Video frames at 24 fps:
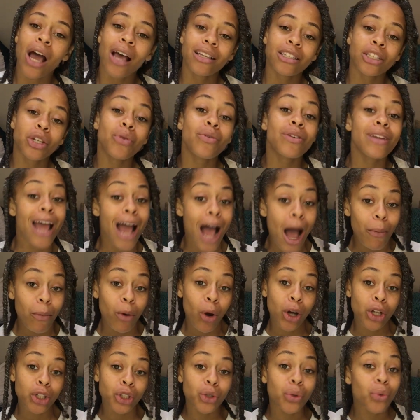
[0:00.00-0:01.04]
So now I'm
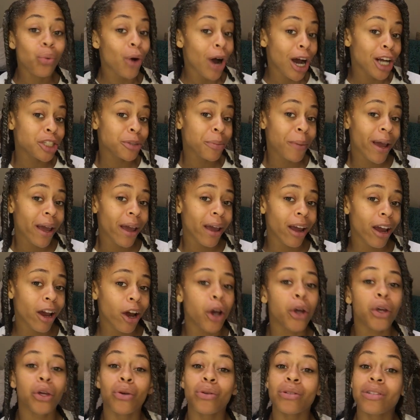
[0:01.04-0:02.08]
going to wash my
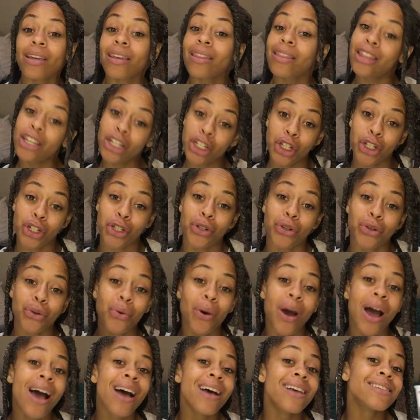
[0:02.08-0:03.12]
hair using the
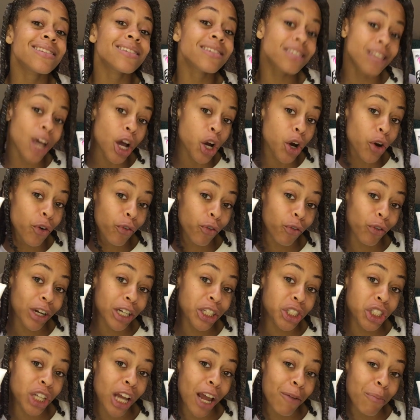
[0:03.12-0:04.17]
Doux
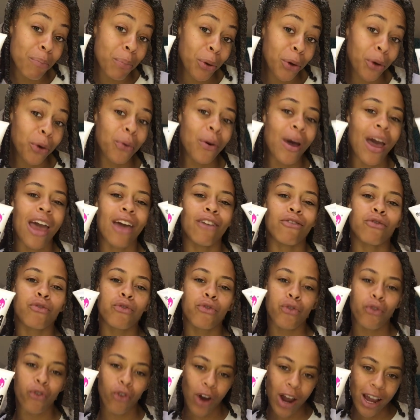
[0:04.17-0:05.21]
sucker-free shampoo and
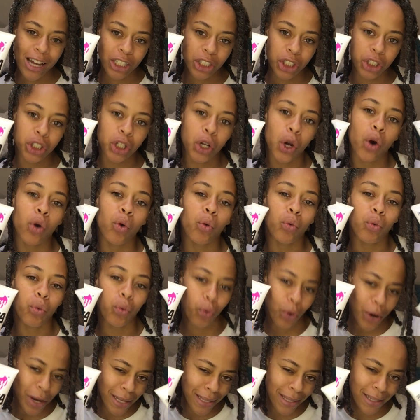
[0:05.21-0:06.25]
fresh
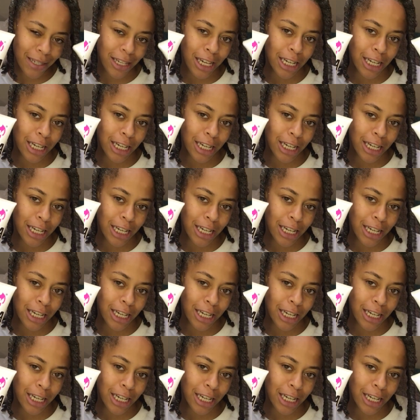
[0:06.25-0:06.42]
rinse